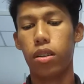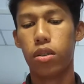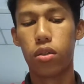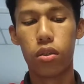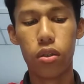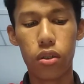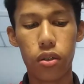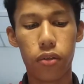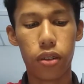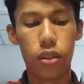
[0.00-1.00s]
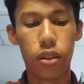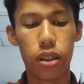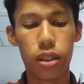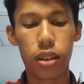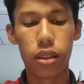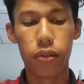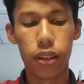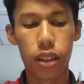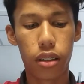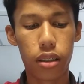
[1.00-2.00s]
So for resultant
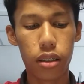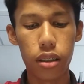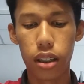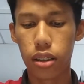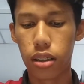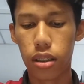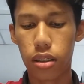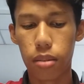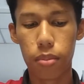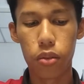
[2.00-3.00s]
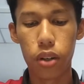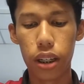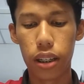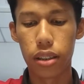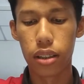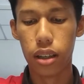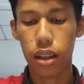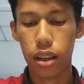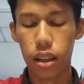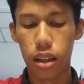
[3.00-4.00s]
vector, is the simple word is
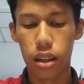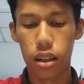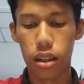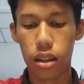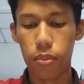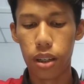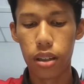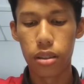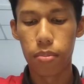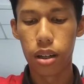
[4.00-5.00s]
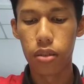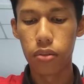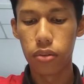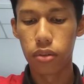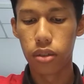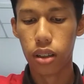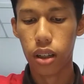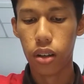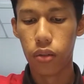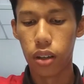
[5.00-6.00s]
the biggest amount
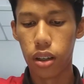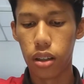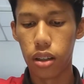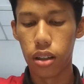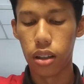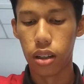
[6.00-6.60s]
will